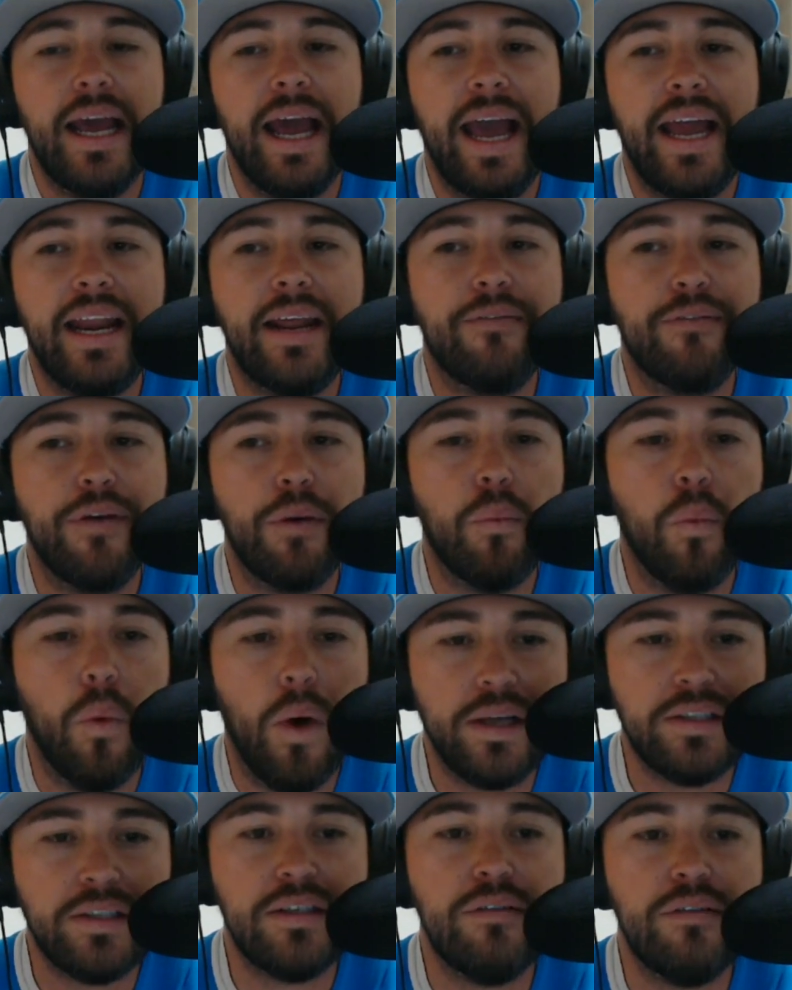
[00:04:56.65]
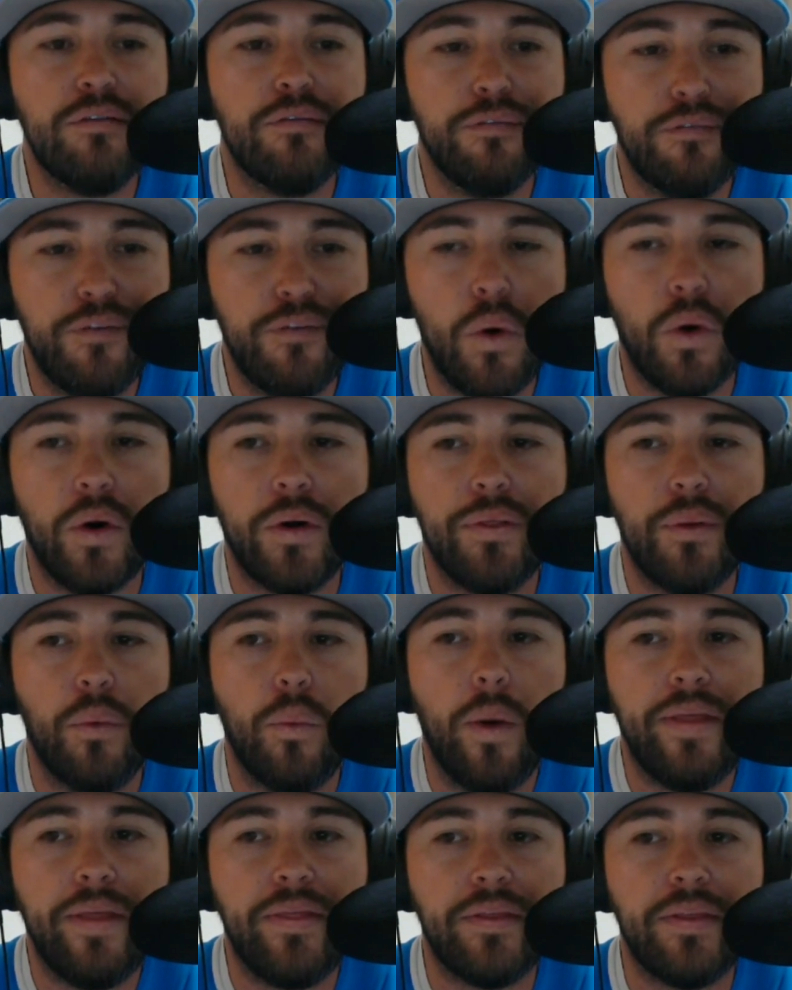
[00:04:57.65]
And if it wasn't for the
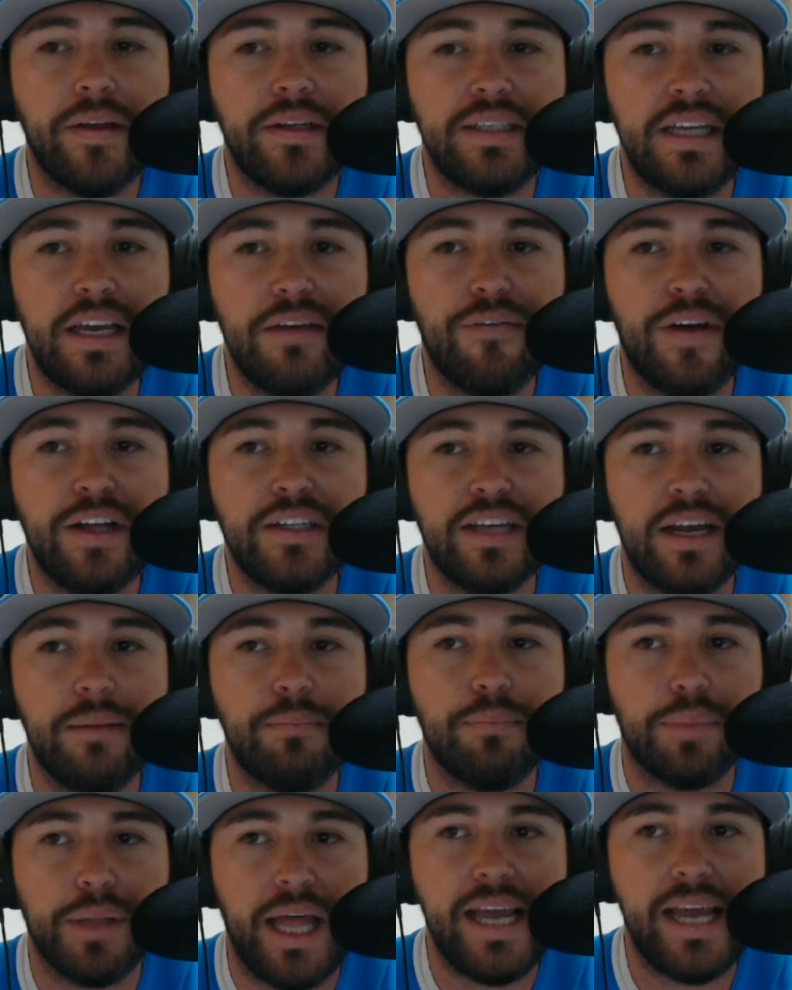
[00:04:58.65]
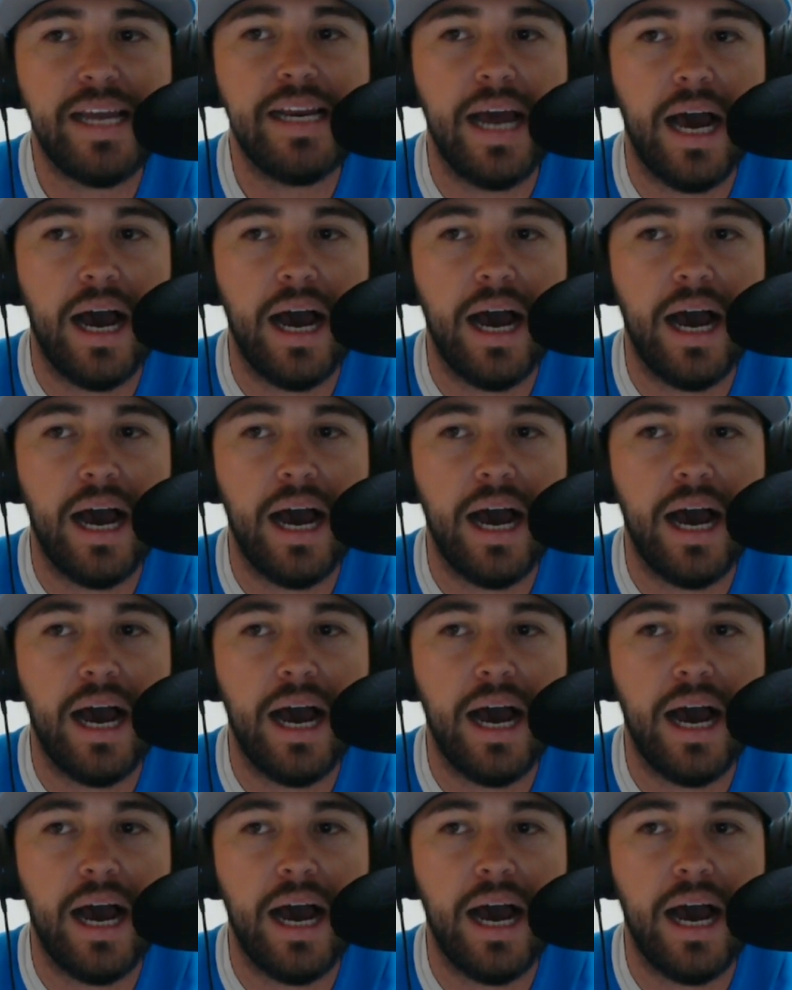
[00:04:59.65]
way that the defense had played